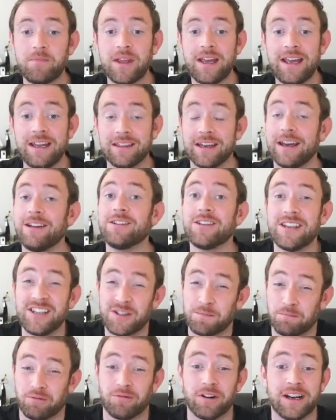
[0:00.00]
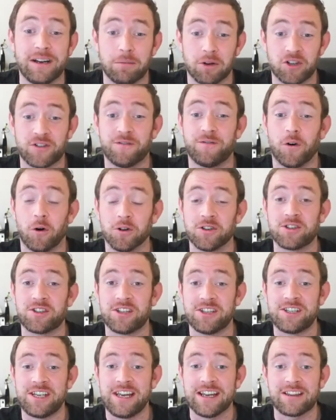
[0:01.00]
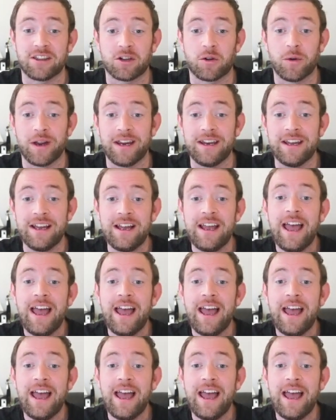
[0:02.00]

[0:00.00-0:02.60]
he then is pretty much forced to take the queen,